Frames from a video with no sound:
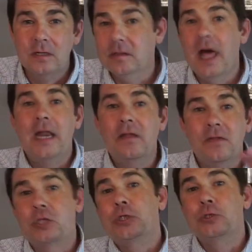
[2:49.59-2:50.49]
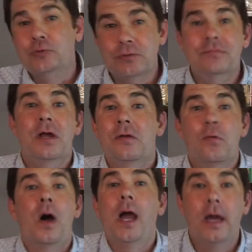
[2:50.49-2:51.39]
letting the children
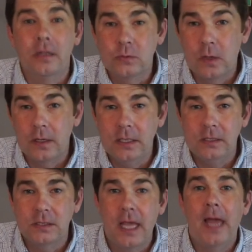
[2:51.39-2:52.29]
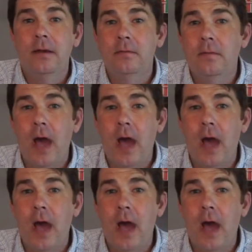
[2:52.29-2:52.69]
run wild while he sat